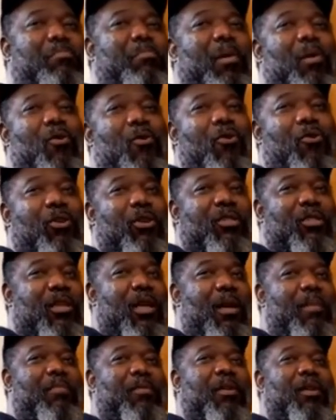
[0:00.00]
board or
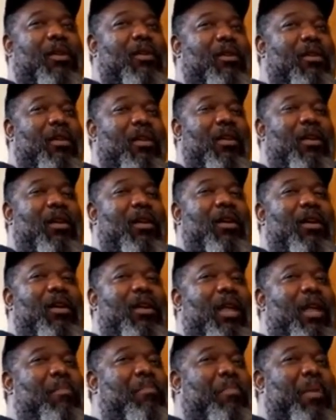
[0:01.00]
something, and
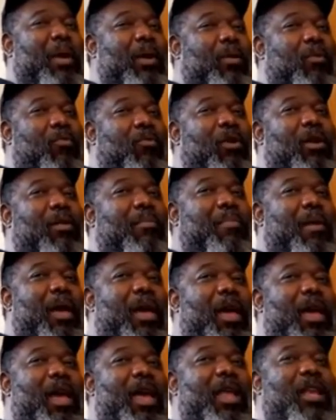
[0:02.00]
they beat them really
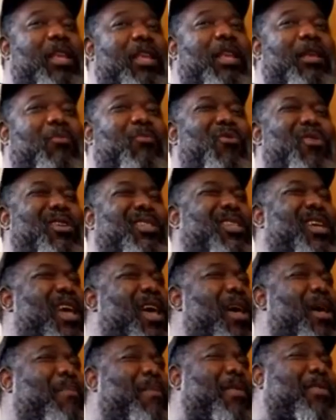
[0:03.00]
bad. And then one
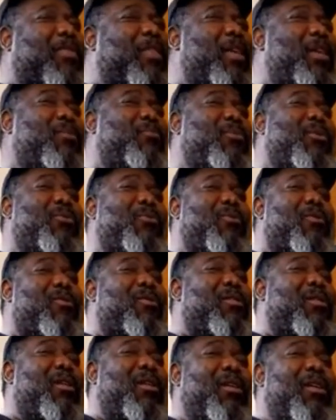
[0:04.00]
time, I think we
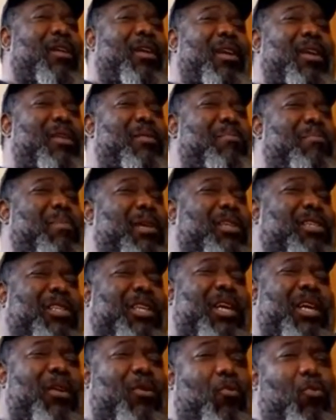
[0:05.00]
were in
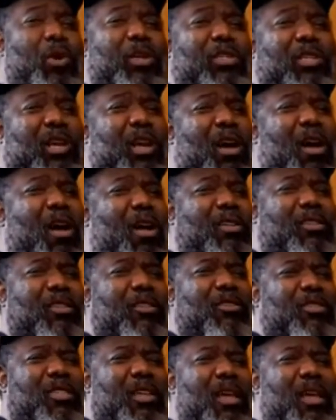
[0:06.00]
Michigan or Wisconsin or